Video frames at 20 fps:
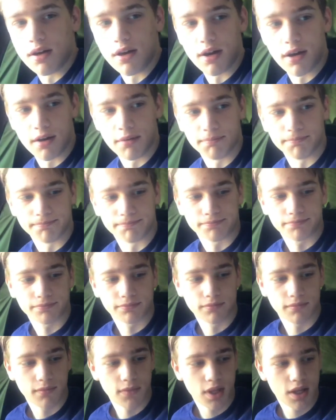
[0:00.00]
um,
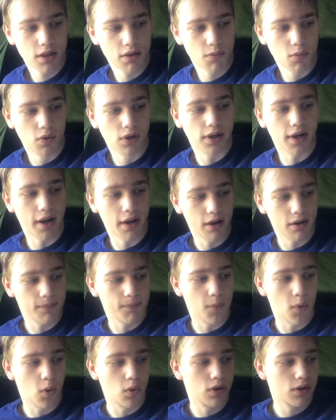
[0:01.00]
working on
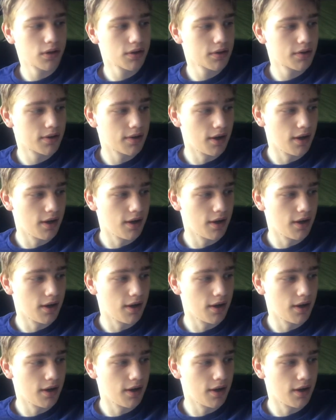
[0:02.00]
more.